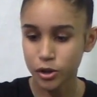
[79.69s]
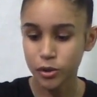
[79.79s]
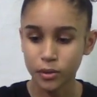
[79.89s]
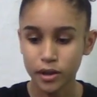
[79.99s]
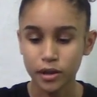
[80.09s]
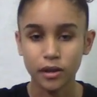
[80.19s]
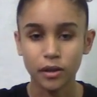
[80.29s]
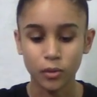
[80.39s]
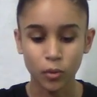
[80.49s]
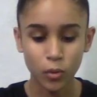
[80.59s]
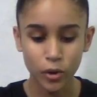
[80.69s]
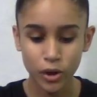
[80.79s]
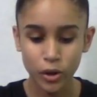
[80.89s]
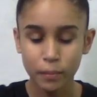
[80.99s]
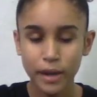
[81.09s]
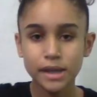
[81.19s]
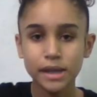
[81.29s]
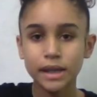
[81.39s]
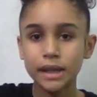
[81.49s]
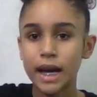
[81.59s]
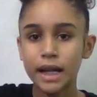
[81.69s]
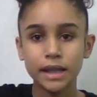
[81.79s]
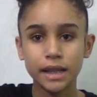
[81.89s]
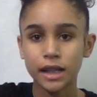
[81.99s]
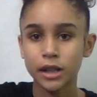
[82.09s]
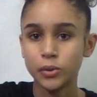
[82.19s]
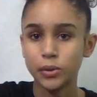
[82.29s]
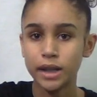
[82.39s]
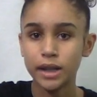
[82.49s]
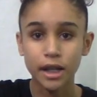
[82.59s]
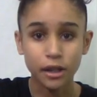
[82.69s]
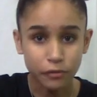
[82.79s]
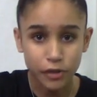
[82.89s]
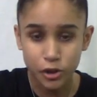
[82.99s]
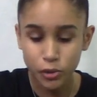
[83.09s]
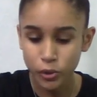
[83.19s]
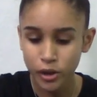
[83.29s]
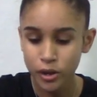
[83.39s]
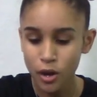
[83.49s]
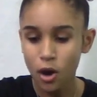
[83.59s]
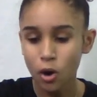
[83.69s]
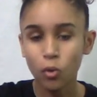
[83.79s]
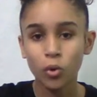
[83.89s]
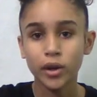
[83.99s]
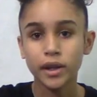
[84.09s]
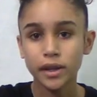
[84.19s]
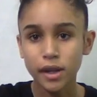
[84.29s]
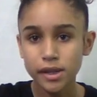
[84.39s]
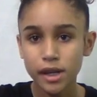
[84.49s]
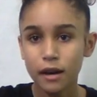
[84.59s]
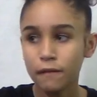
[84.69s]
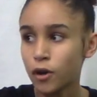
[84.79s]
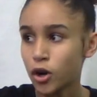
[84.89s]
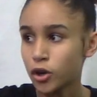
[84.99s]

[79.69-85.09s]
You can order basically anything that you need individually, or he does have